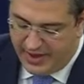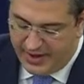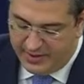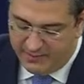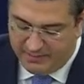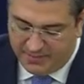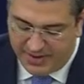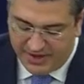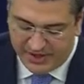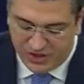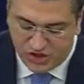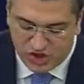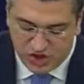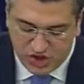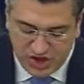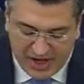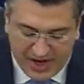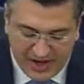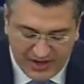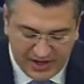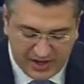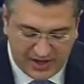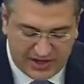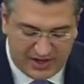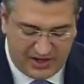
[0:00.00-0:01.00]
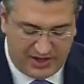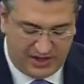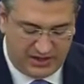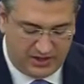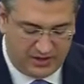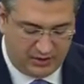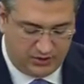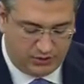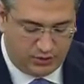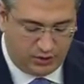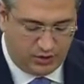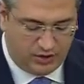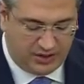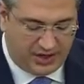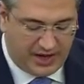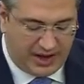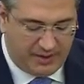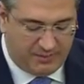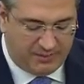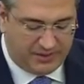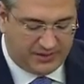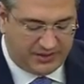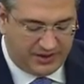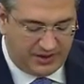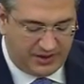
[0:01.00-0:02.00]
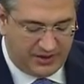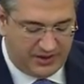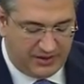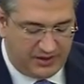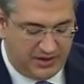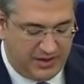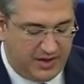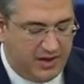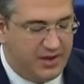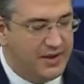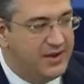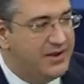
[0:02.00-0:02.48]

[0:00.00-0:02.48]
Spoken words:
and by channeling to the capital